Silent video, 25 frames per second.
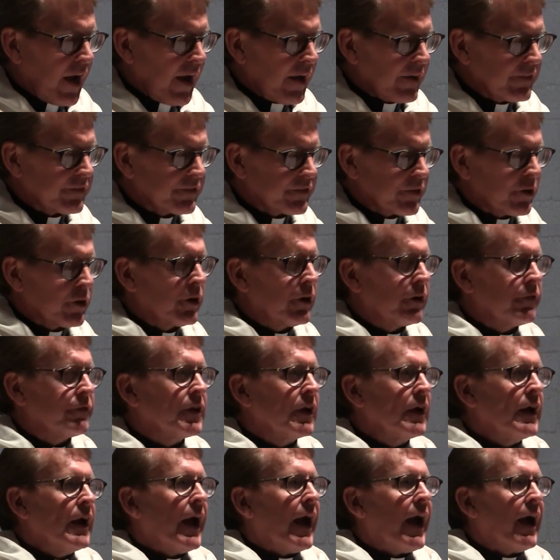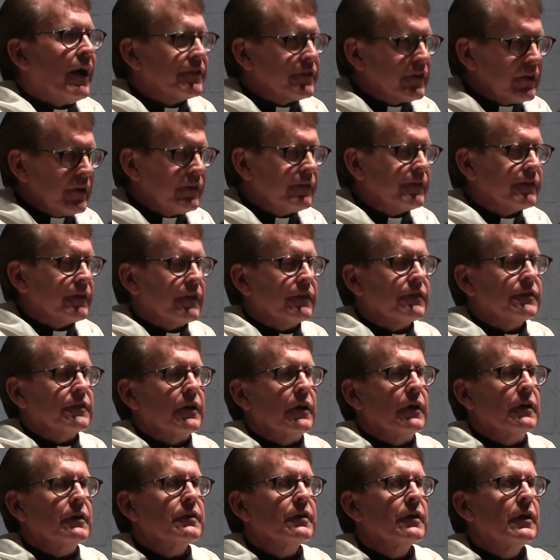I served as an
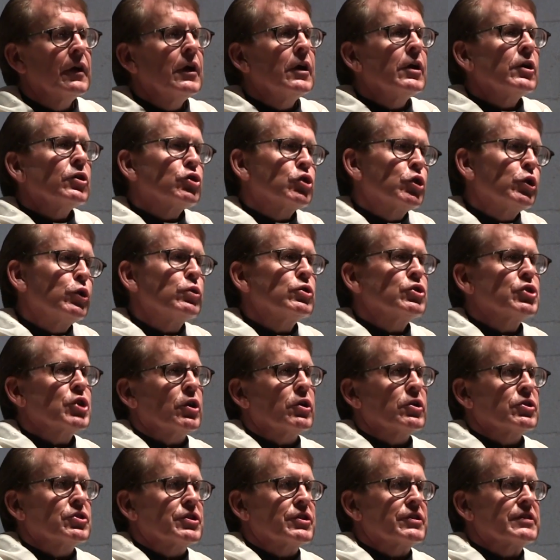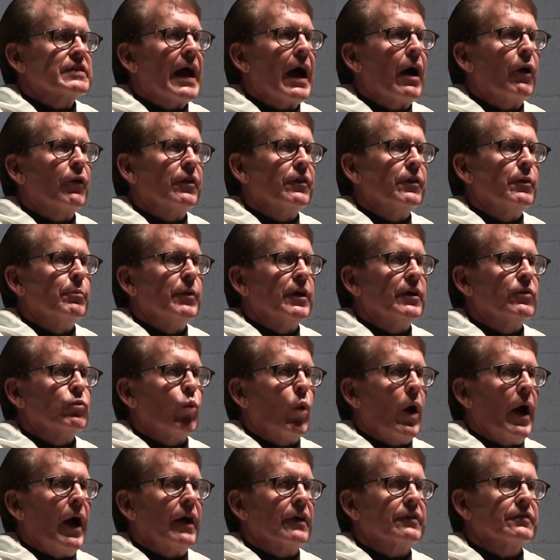assistant 2 churches out in the
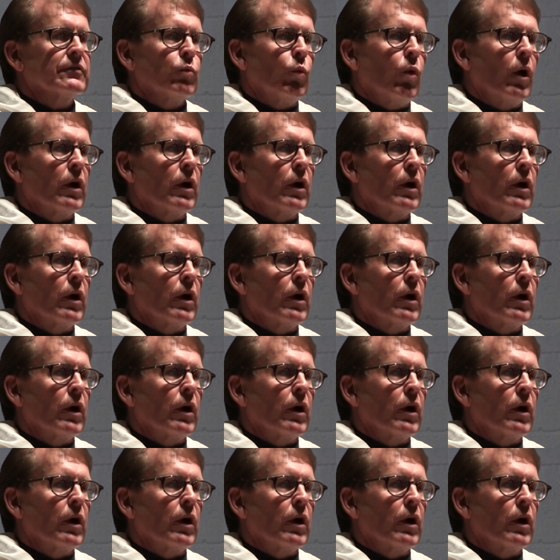Midwest.